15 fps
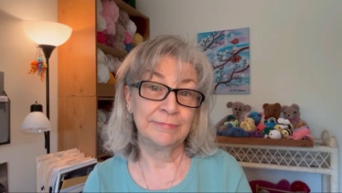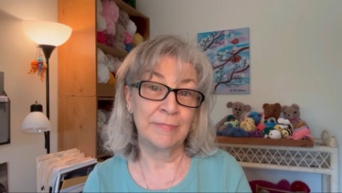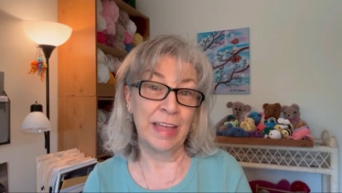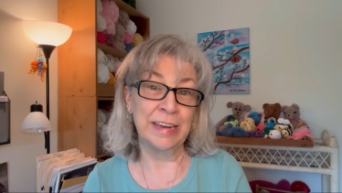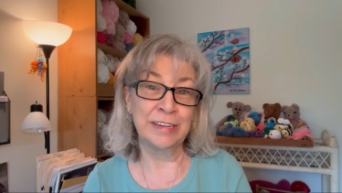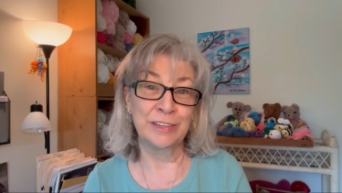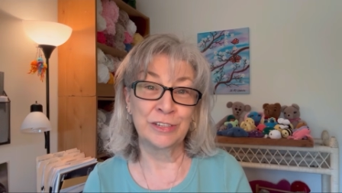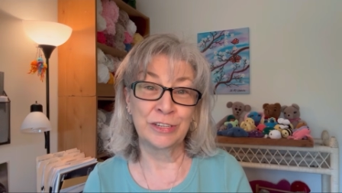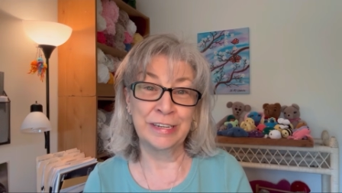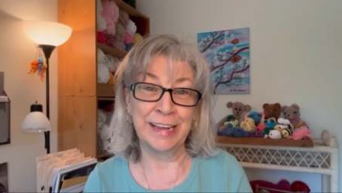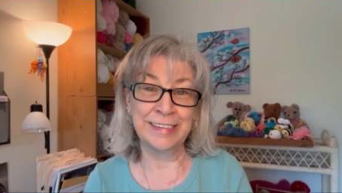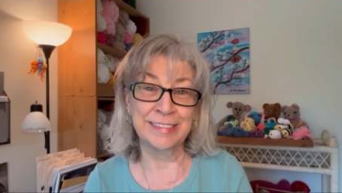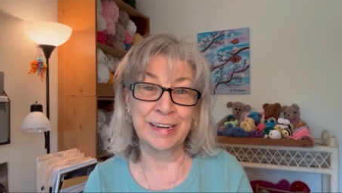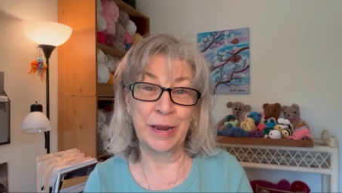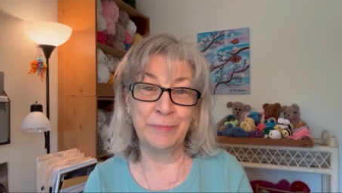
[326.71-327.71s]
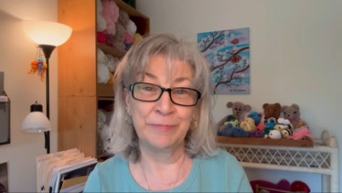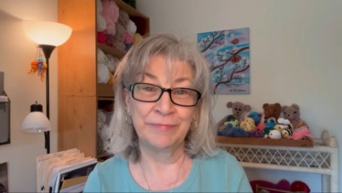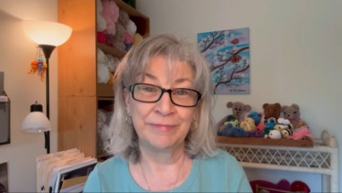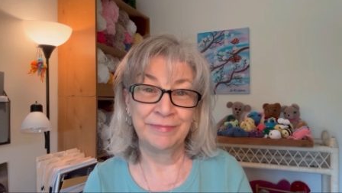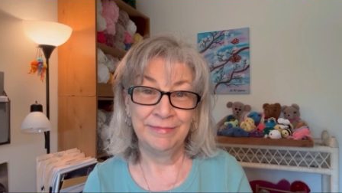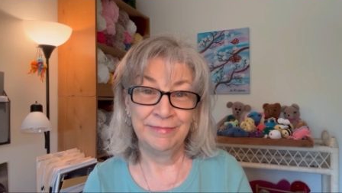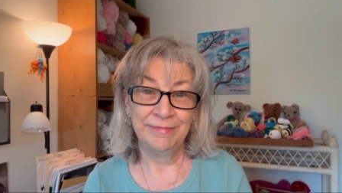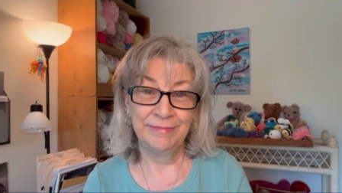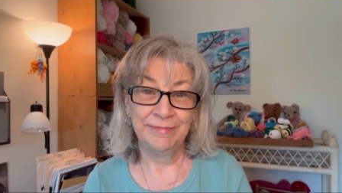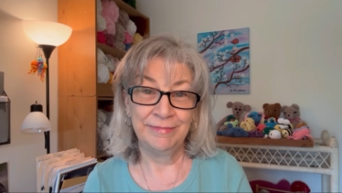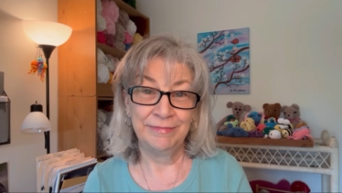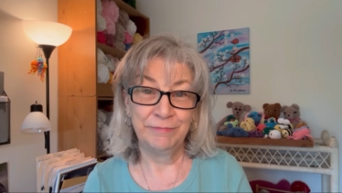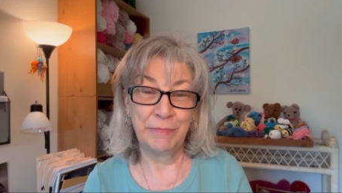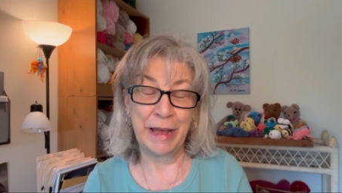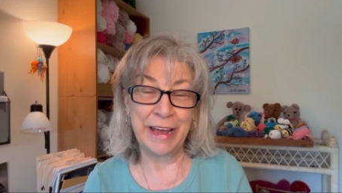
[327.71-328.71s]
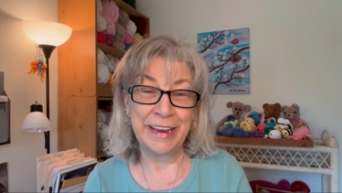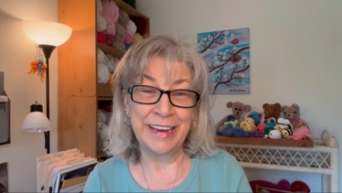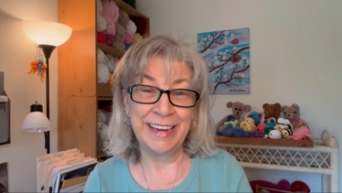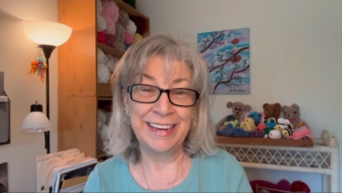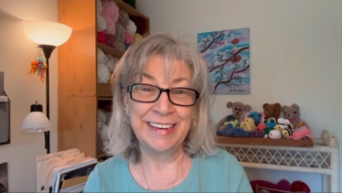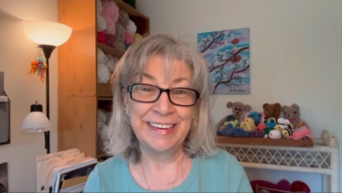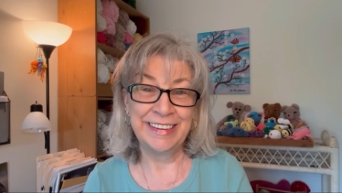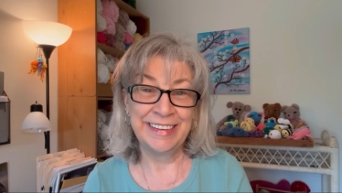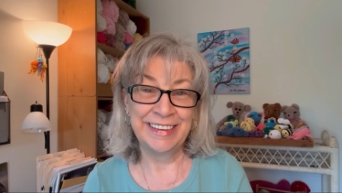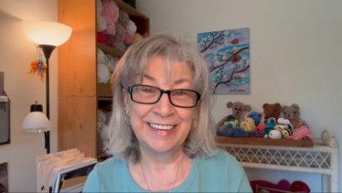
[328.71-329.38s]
And until next time, bye.